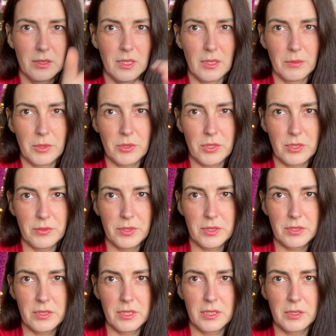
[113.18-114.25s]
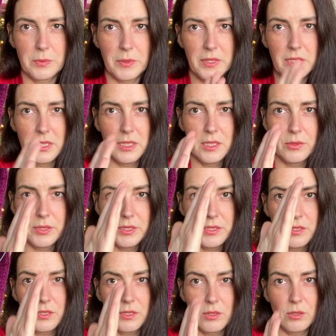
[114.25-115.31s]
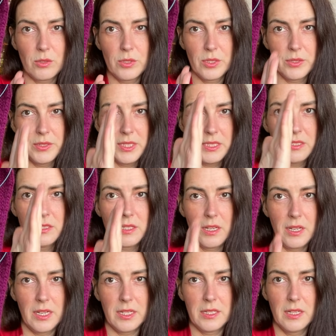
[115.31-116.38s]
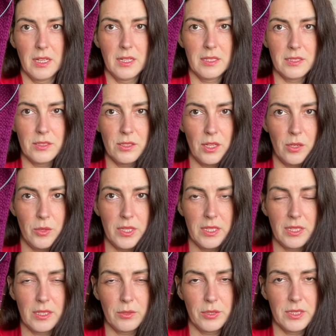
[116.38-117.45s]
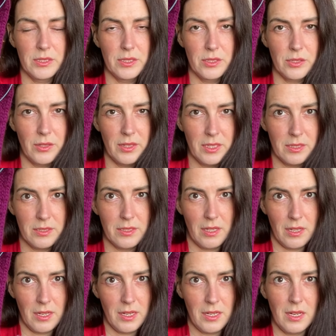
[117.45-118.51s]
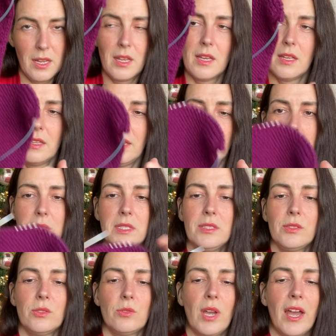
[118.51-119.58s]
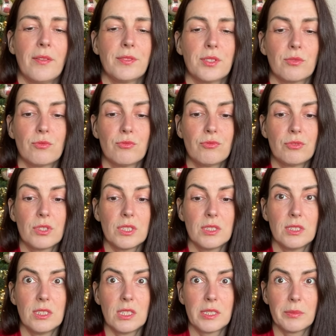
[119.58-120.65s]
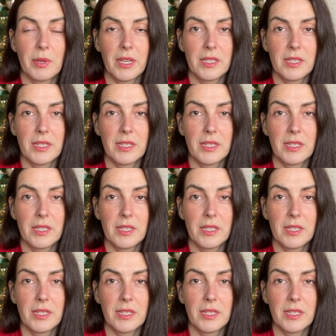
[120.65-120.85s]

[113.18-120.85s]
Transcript: I'm not sure if you can see this, but the increases are all on this side. There's no increases on this side. That means you have to really pay